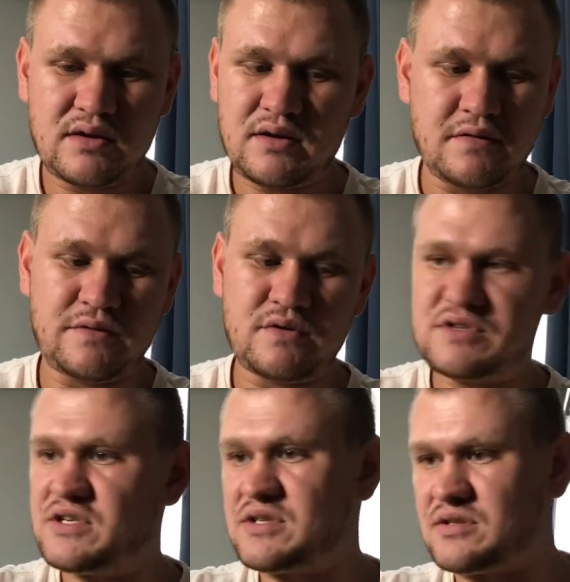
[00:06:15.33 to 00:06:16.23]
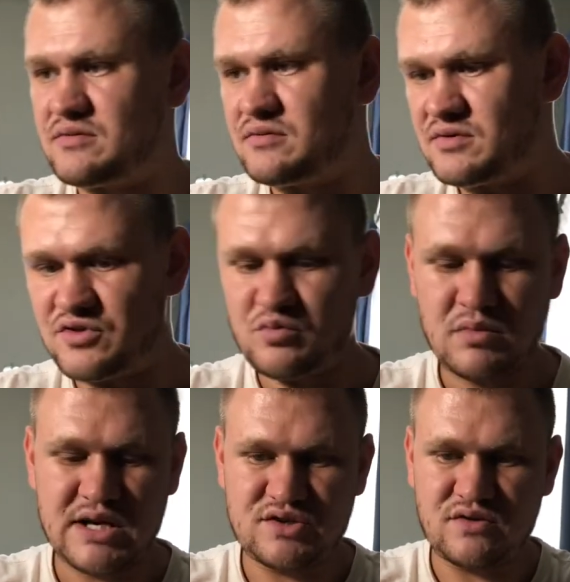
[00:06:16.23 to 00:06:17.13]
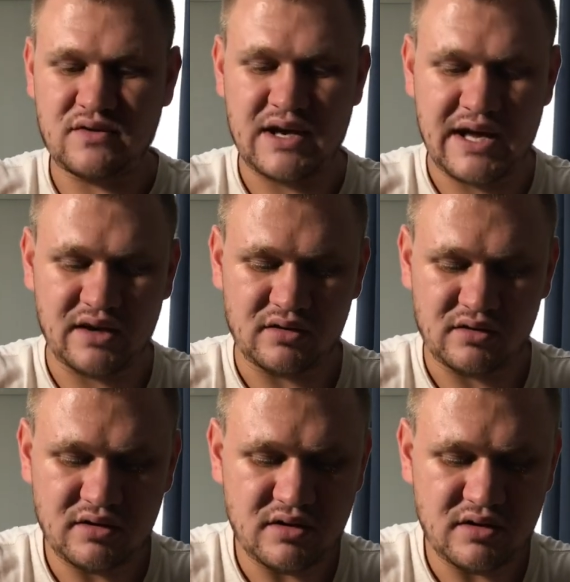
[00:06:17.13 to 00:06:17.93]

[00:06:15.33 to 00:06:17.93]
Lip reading: If you're just too much of an angle,